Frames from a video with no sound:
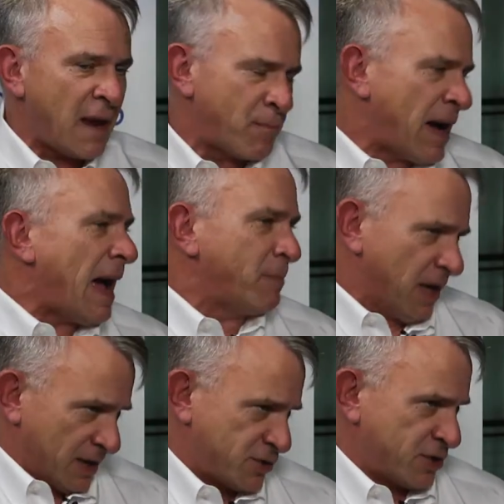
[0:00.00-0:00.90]
a
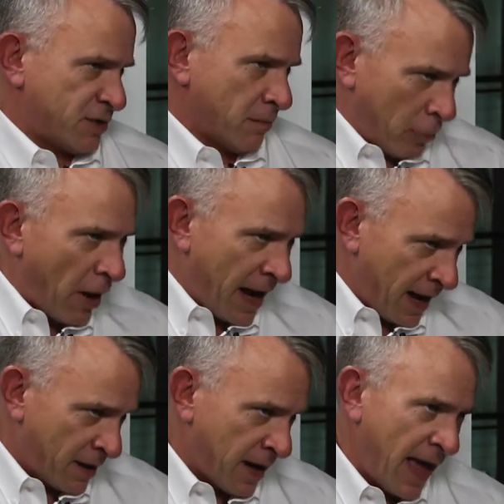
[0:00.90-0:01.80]
populist
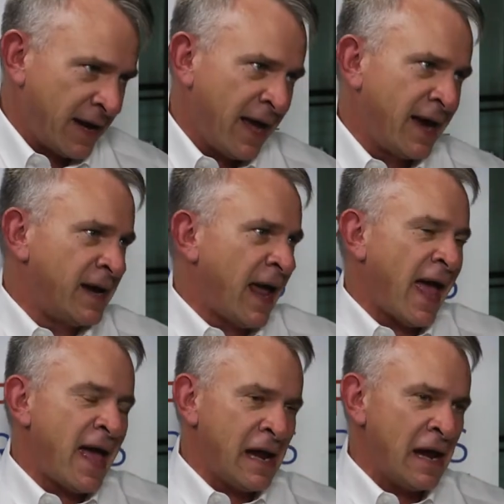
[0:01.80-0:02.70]
brand,
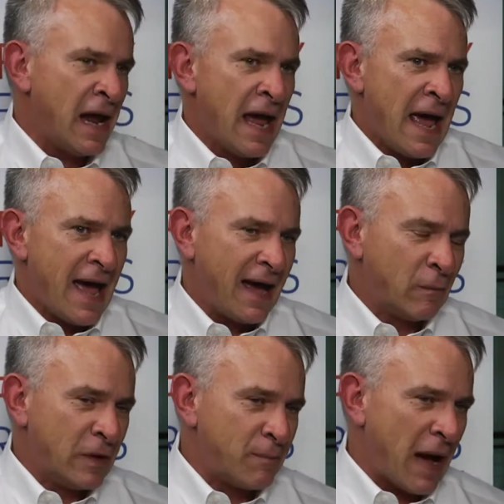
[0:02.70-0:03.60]

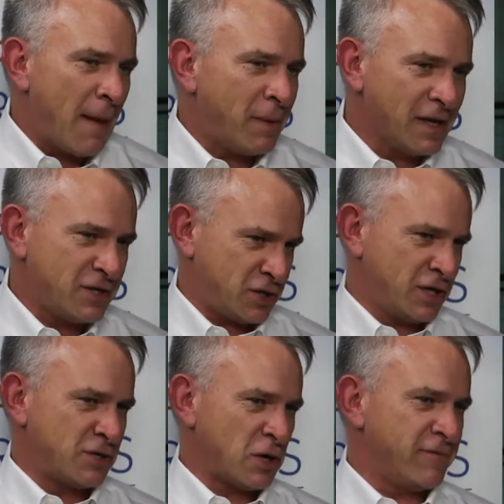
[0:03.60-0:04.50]
and when populist
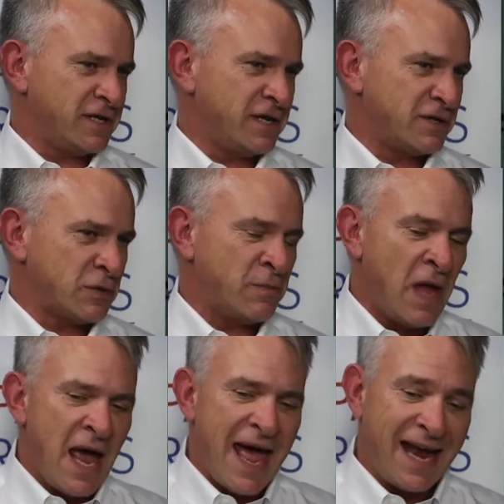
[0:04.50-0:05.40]
conservatism
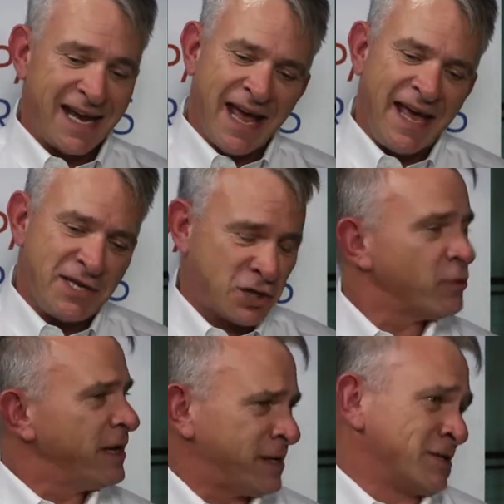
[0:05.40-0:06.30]
and K
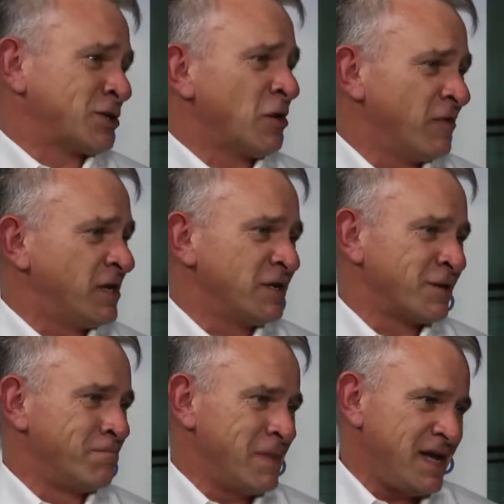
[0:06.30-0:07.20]
Street
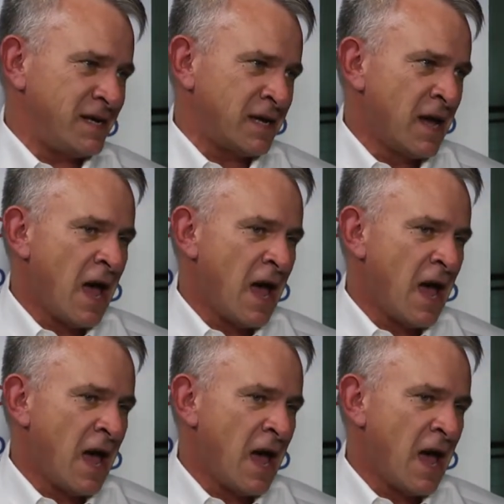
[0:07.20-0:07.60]
conservatism meet,